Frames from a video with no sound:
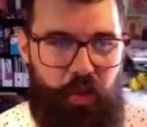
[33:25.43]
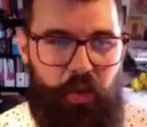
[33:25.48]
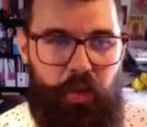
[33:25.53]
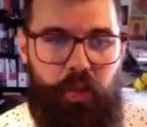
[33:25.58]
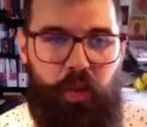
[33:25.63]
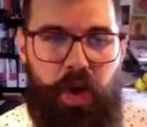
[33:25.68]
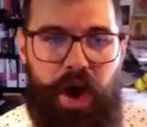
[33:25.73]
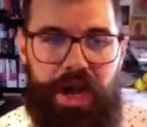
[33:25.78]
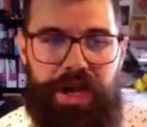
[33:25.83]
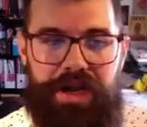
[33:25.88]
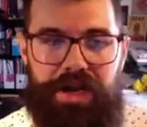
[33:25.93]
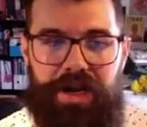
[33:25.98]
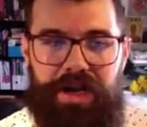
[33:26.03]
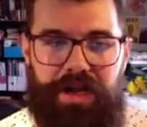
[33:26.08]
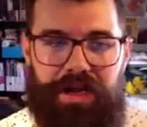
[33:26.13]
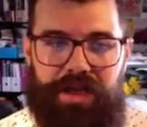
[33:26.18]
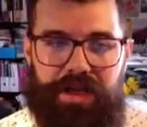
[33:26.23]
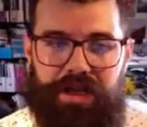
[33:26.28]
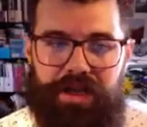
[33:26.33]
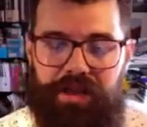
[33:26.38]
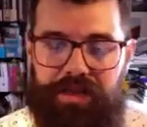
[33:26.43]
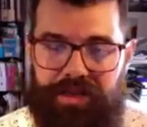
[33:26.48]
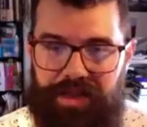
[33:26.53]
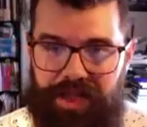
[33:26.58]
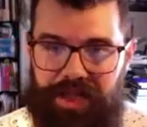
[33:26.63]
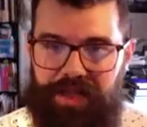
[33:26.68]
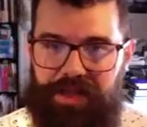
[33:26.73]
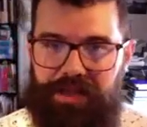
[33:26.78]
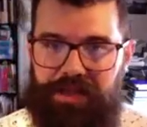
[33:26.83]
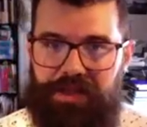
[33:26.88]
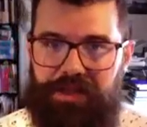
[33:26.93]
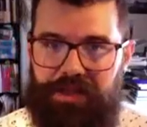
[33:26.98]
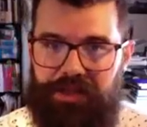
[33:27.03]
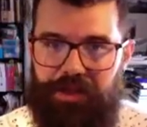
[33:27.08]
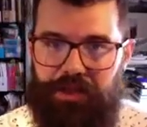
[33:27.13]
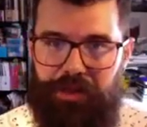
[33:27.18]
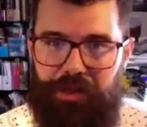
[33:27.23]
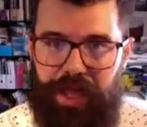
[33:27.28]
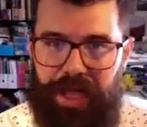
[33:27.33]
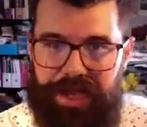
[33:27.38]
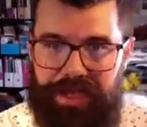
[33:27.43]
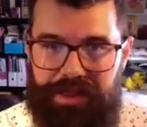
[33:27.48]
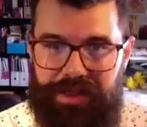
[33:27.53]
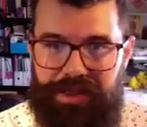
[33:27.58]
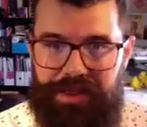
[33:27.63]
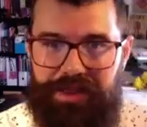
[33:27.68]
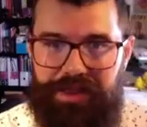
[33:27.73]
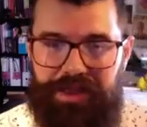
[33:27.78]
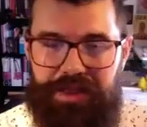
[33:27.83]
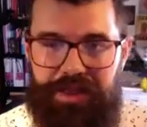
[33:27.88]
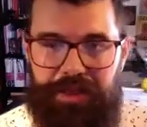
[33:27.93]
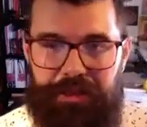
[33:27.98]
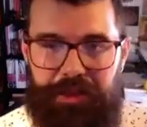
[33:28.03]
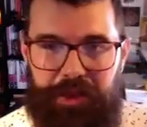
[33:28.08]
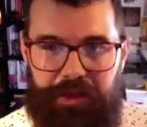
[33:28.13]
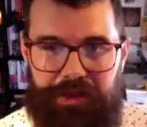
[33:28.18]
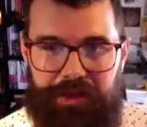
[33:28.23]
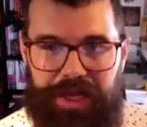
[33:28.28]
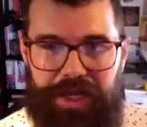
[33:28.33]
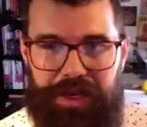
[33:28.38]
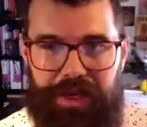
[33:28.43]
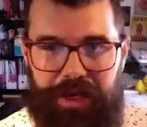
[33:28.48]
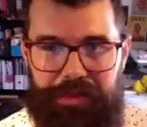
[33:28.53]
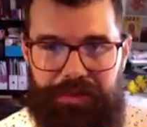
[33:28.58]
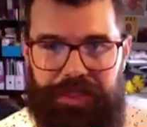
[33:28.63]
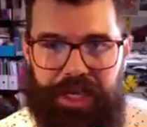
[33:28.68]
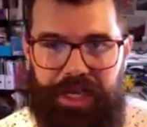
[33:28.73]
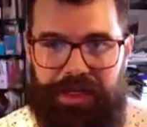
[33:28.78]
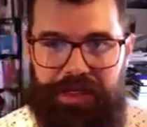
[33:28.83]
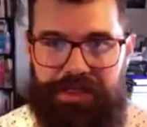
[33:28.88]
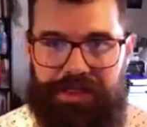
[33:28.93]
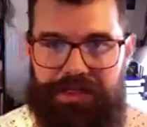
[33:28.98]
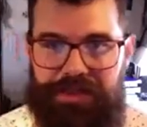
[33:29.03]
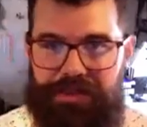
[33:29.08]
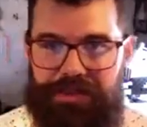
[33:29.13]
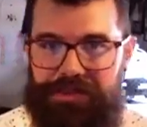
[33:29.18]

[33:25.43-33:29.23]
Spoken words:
one thing you like about that object.